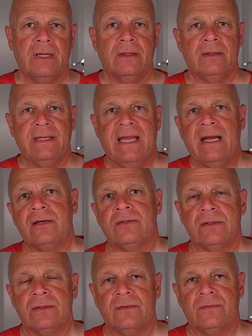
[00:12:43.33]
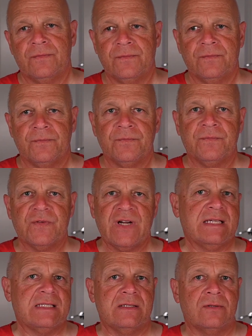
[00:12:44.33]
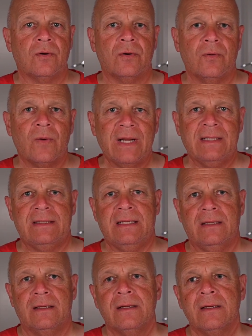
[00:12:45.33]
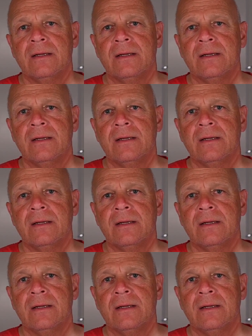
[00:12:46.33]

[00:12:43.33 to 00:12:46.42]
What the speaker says: hairdresser or anything,